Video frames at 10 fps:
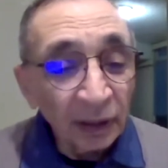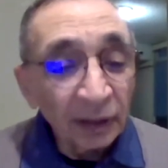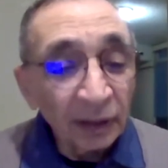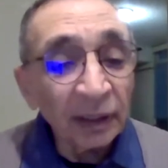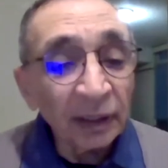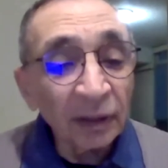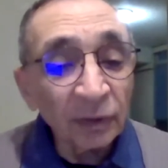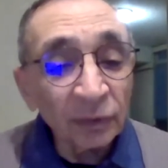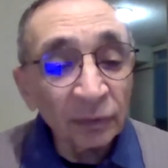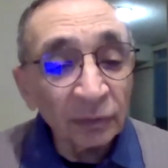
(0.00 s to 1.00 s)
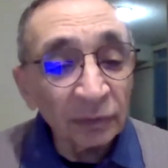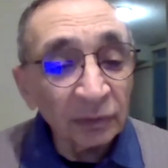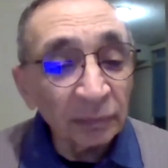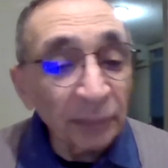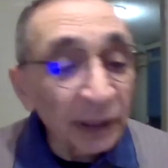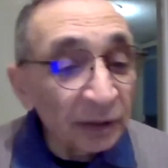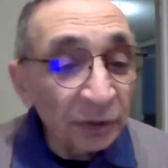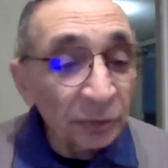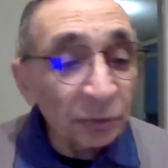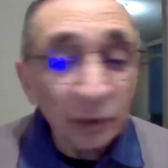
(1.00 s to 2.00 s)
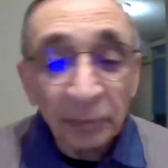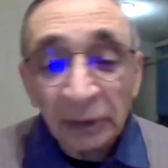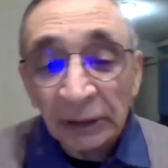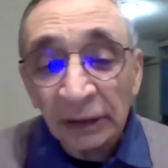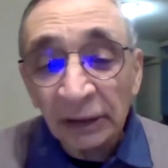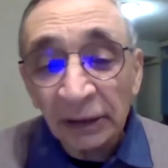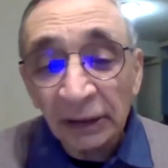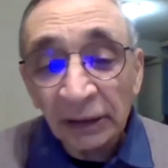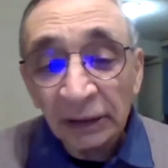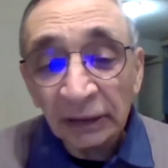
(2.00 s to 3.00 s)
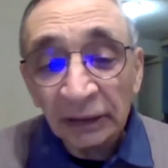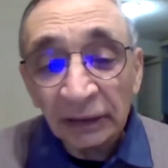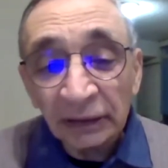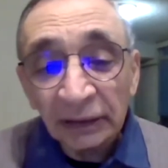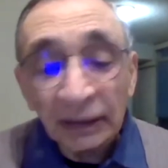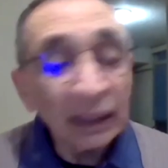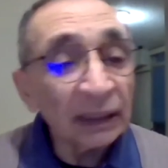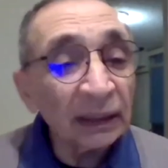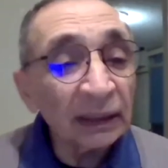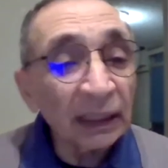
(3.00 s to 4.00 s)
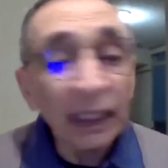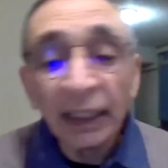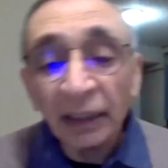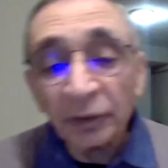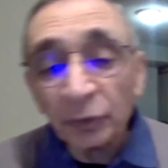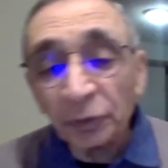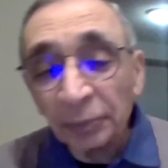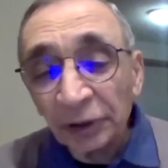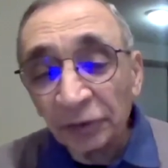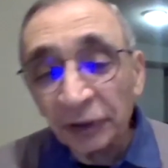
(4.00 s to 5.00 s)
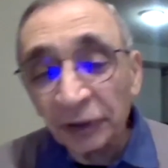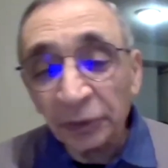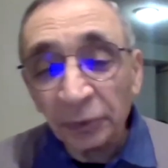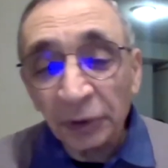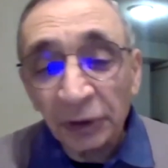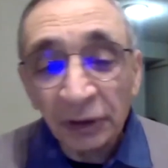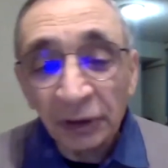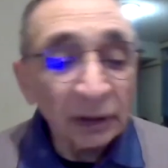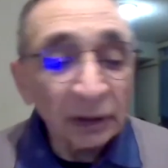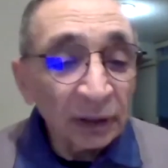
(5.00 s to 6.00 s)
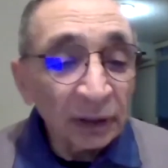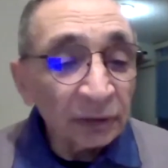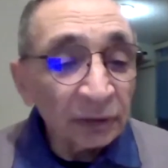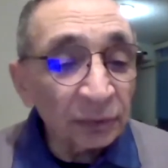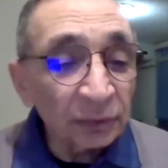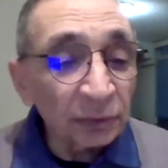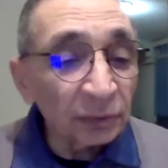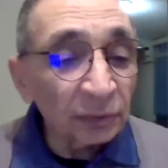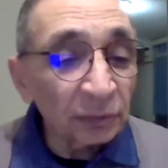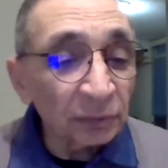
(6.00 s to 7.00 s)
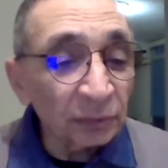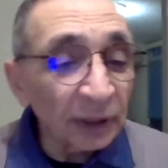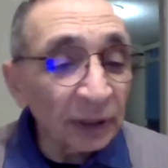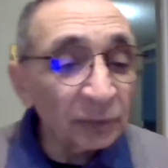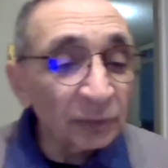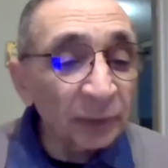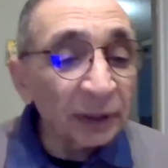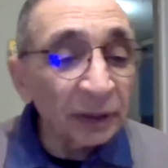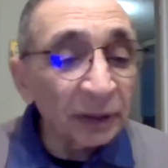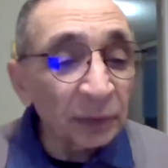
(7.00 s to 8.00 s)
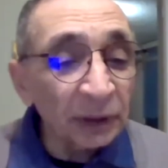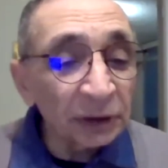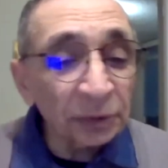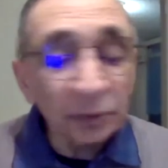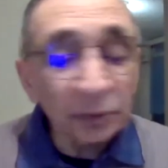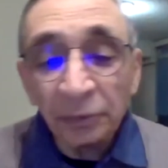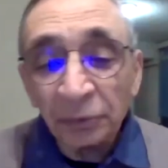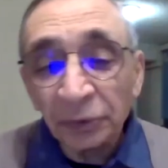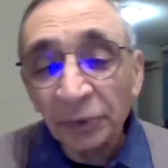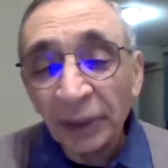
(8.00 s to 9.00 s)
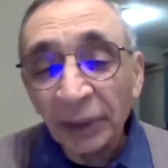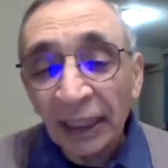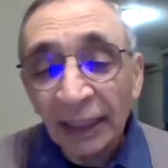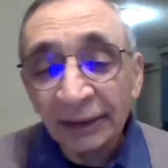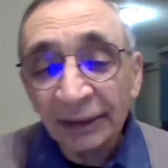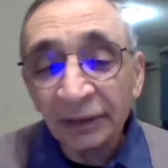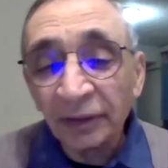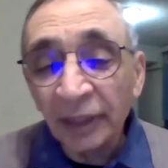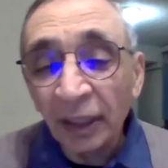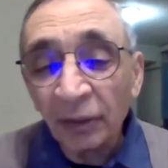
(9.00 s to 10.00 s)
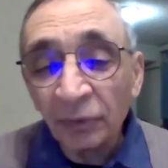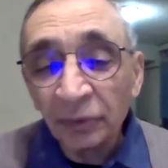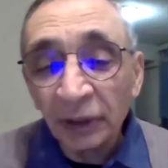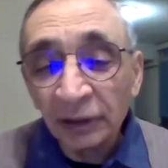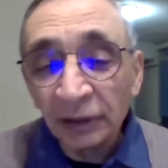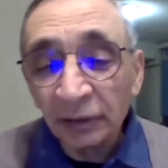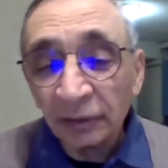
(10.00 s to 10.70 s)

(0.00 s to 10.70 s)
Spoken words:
Now, being new to Amartithi, I had no specific duties. So I was wondering what I should do. So I asked around, and